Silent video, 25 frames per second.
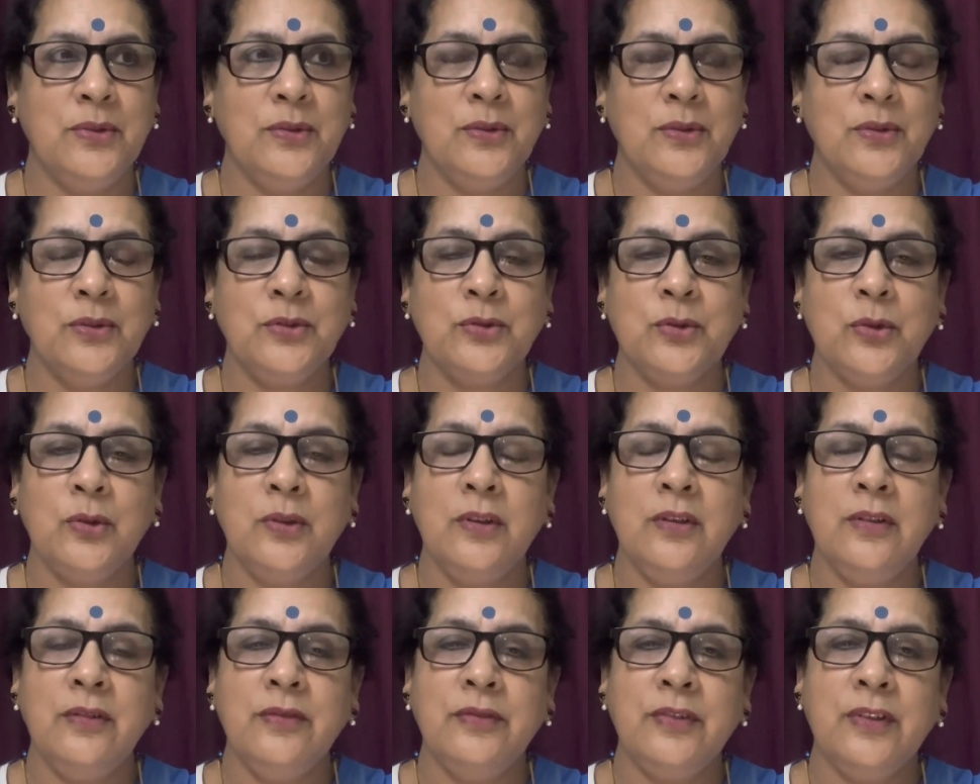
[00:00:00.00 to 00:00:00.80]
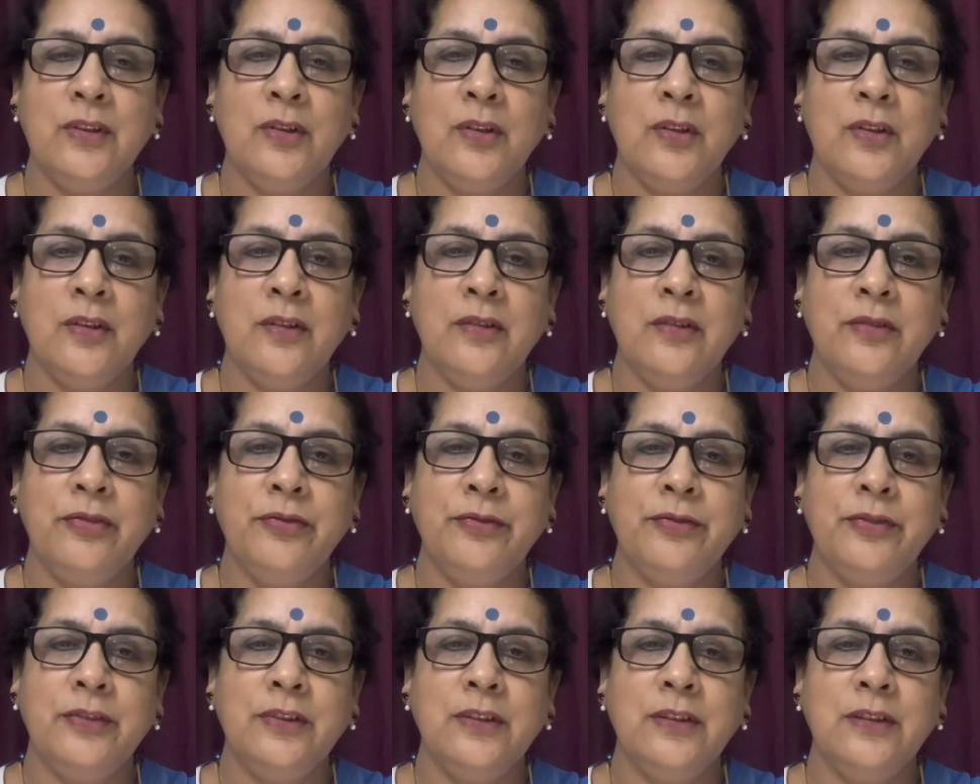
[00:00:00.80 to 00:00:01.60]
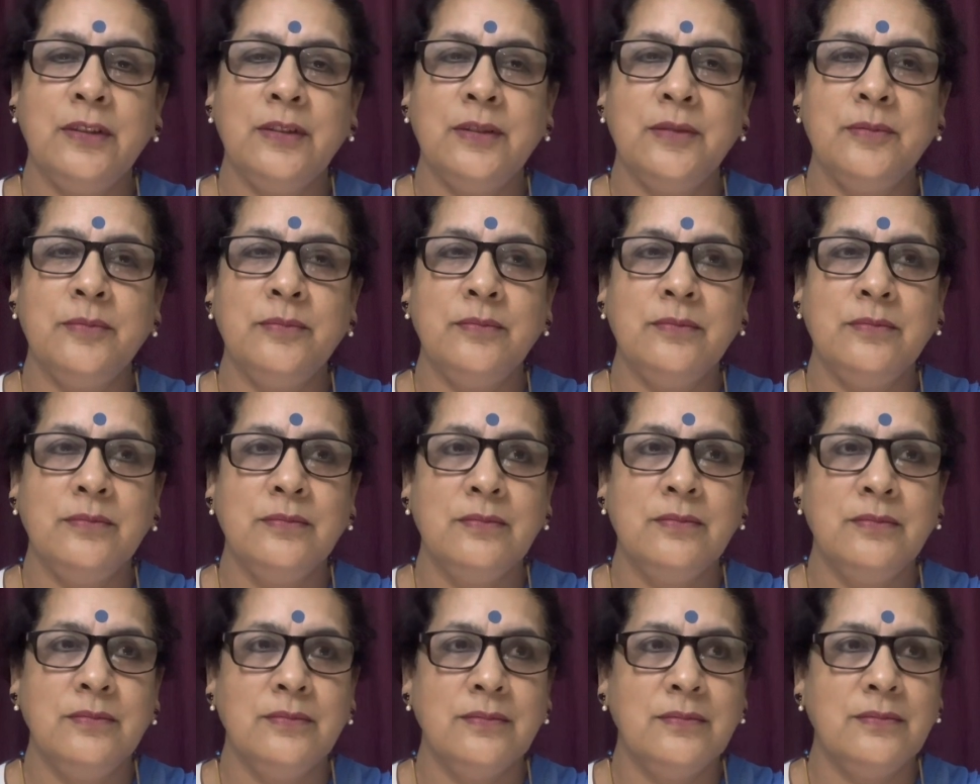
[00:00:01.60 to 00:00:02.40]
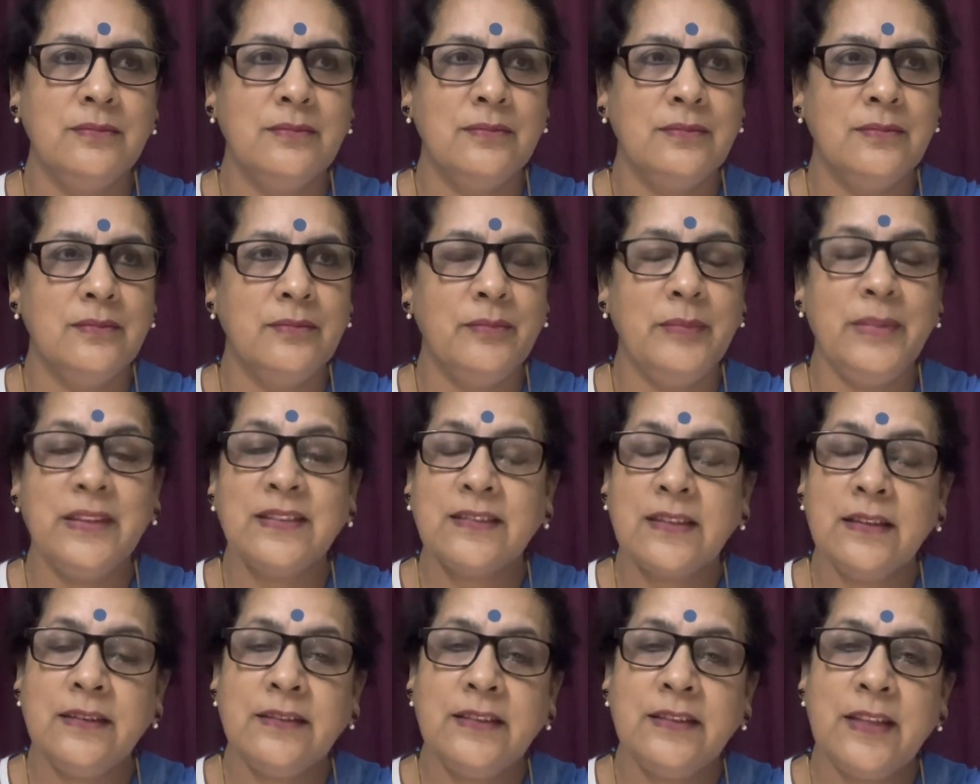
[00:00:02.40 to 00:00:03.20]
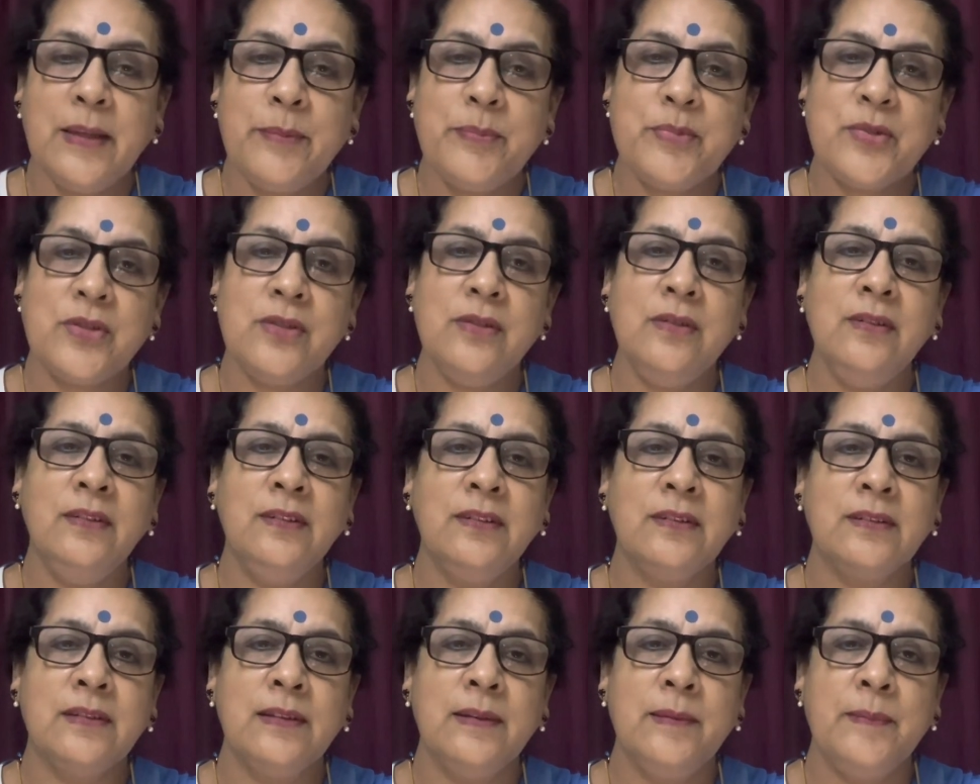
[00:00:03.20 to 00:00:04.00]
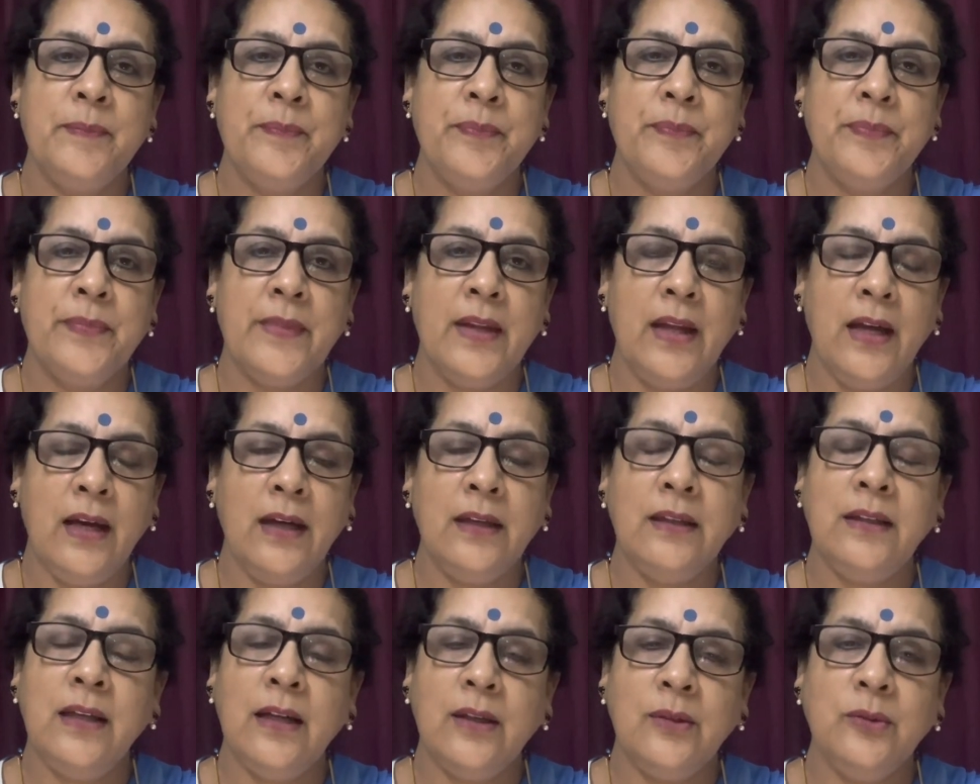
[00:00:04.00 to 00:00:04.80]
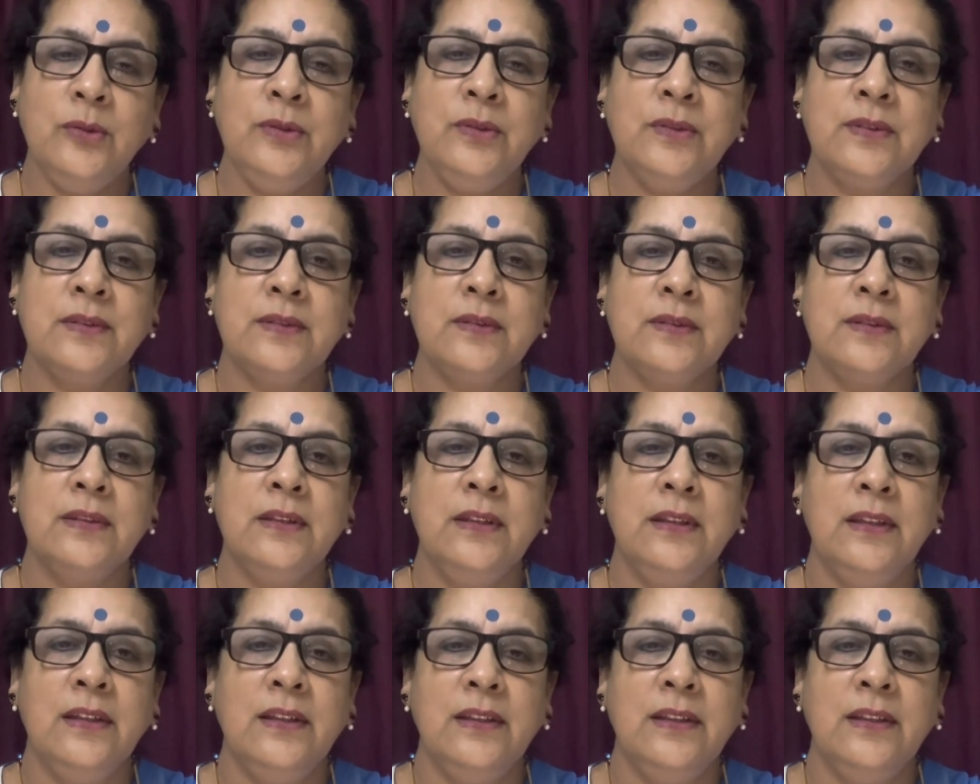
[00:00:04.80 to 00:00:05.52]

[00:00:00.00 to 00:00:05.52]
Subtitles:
solve a lot of misconceptions and doubts.